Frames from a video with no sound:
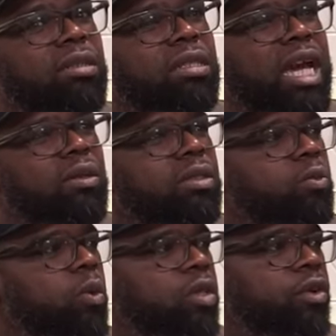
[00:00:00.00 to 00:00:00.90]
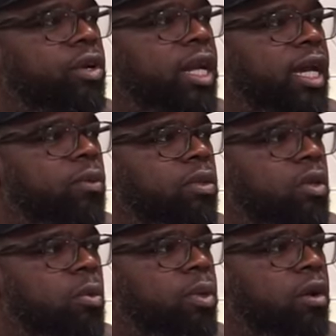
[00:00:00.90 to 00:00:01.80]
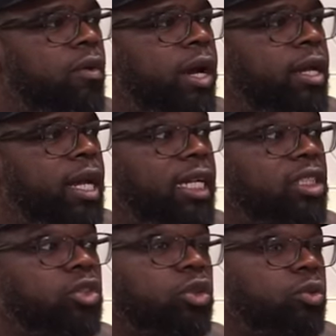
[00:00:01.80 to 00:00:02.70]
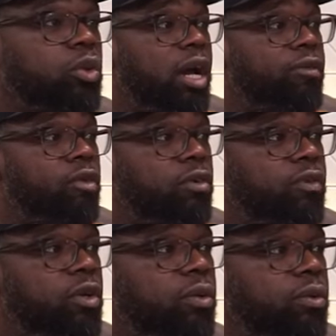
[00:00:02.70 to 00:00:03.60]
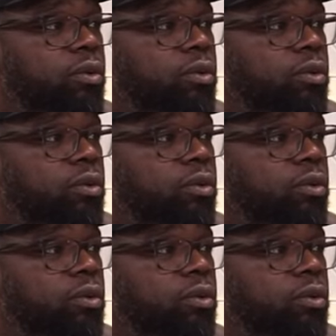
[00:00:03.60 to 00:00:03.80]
doubts whether or not it was going to be all right. I just knew she to have a rough road.